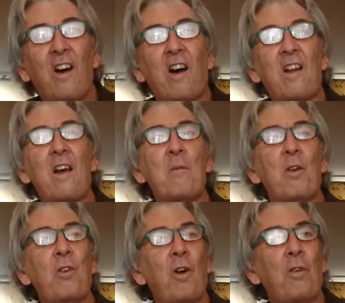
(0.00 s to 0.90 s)
I lay
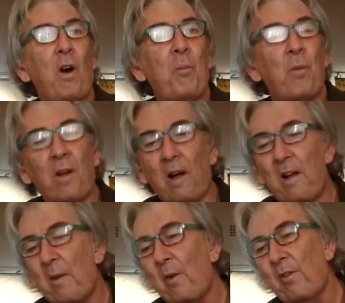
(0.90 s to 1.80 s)
myself open. I
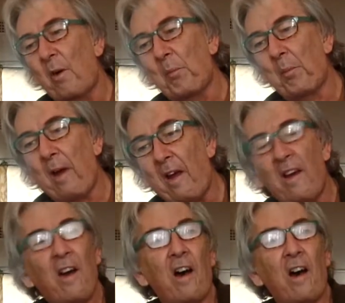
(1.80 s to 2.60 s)
lay myself bare.